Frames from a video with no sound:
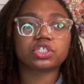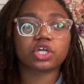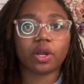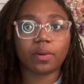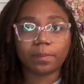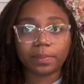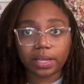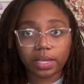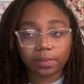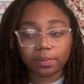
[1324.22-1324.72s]
her
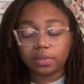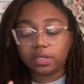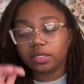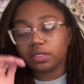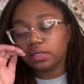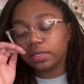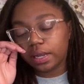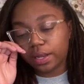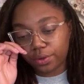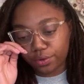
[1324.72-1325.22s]
baby.
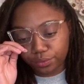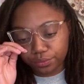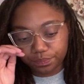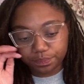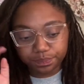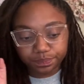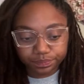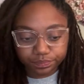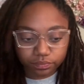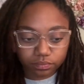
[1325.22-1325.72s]
Now,
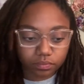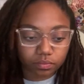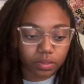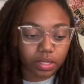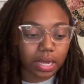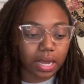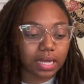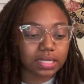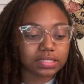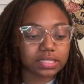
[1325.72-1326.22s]

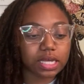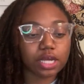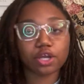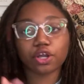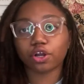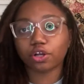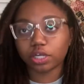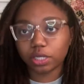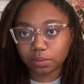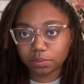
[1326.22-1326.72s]
I say a
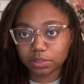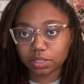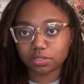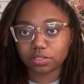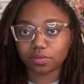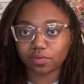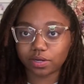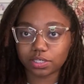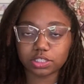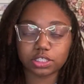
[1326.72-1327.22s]
girl named
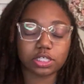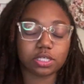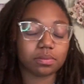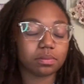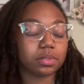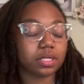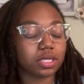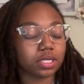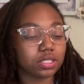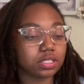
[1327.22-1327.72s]
Chelsee Rashid
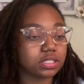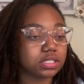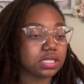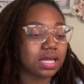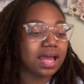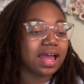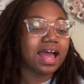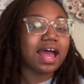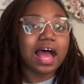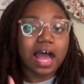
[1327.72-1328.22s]
because
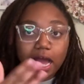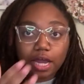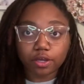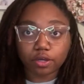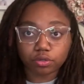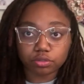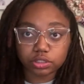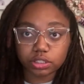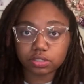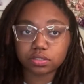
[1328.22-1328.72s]
I
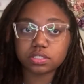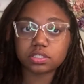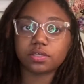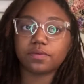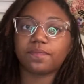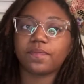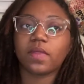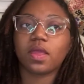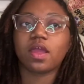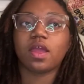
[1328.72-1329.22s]
know
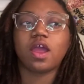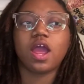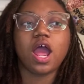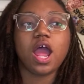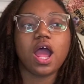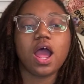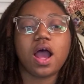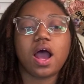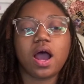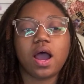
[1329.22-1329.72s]
Chelsee.
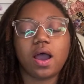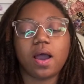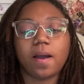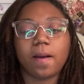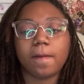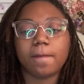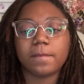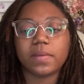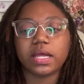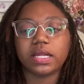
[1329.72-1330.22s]

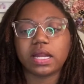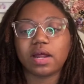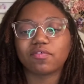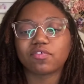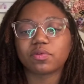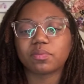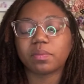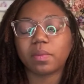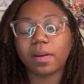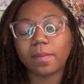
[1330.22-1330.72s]
And I
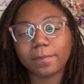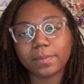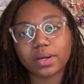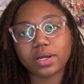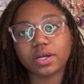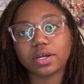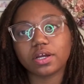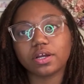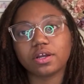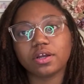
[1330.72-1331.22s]

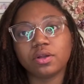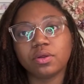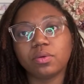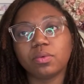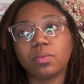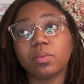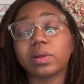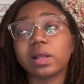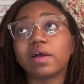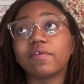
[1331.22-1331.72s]
remember
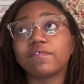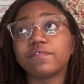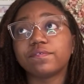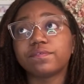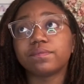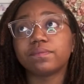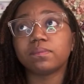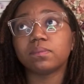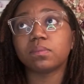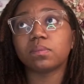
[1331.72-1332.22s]

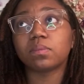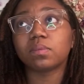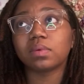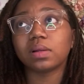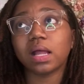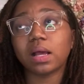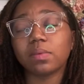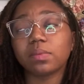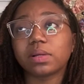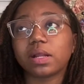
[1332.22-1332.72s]

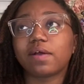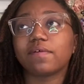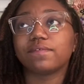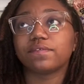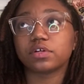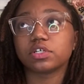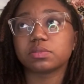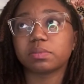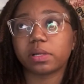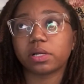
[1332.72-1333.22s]
not when I
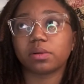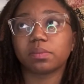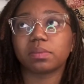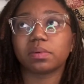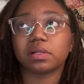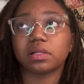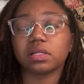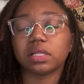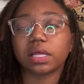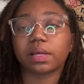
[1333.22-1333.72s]
first met her,
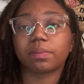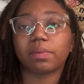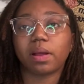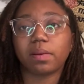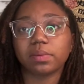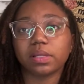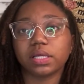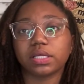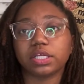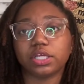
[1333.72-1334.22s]
but like
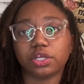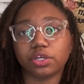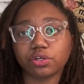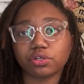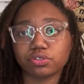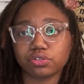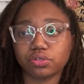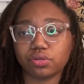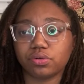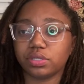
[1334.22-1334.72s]
probably a year
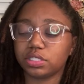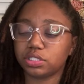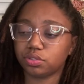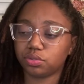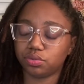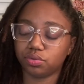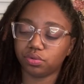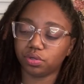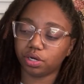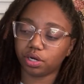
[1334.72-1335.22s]
or so
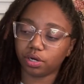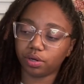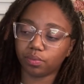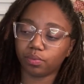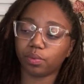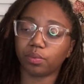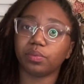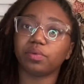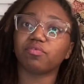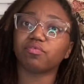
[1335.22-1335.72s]
into her,
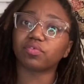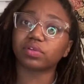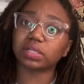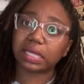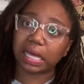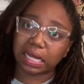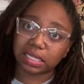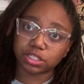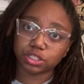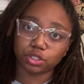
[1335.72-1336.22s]
when we really
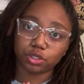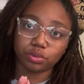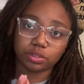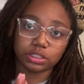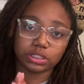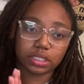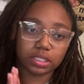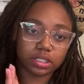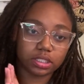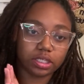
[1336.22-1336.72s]
got to know
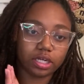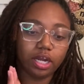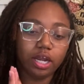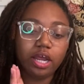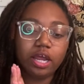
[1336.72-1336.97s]
each other,